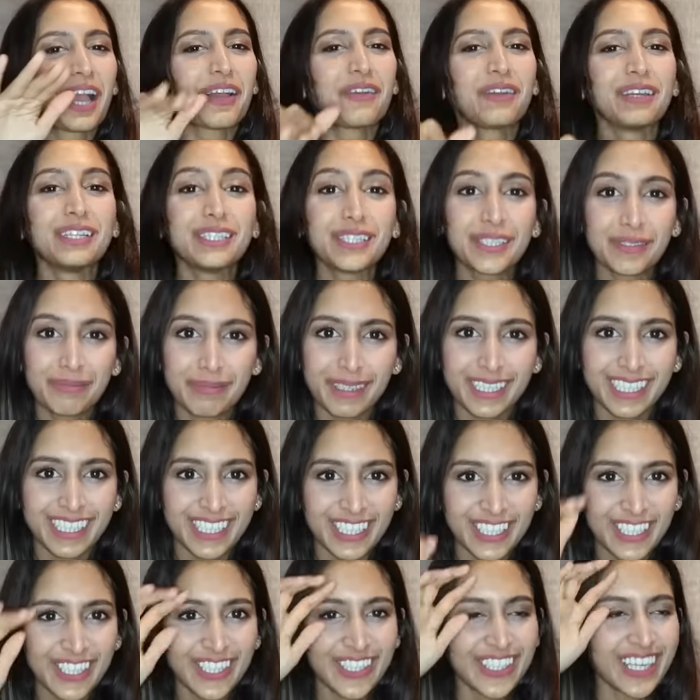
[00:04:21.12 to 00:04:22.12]
I went to
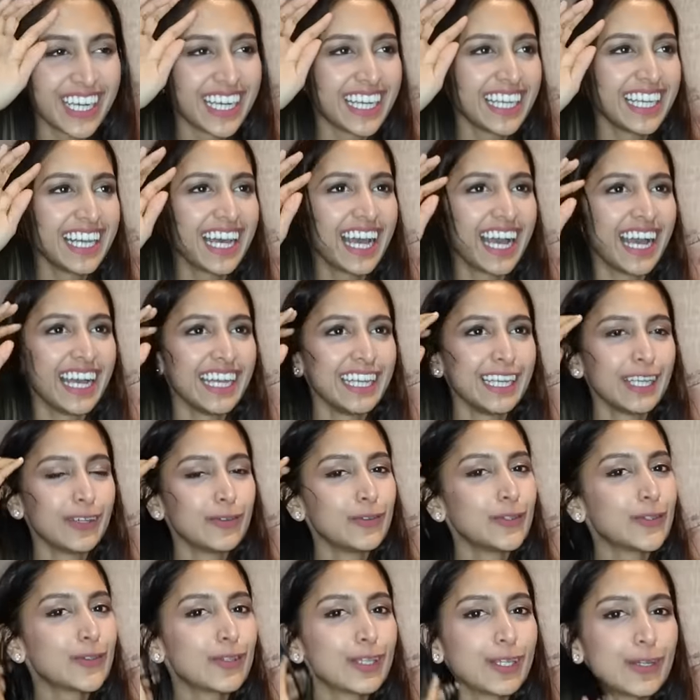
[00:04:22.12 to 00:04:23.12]
Bershka, right, and it
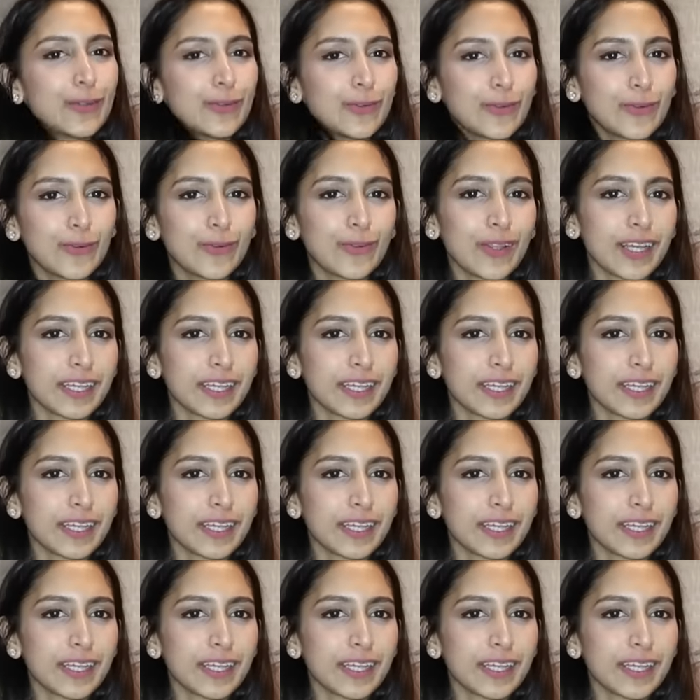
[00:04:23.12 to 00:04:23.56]
was really cool.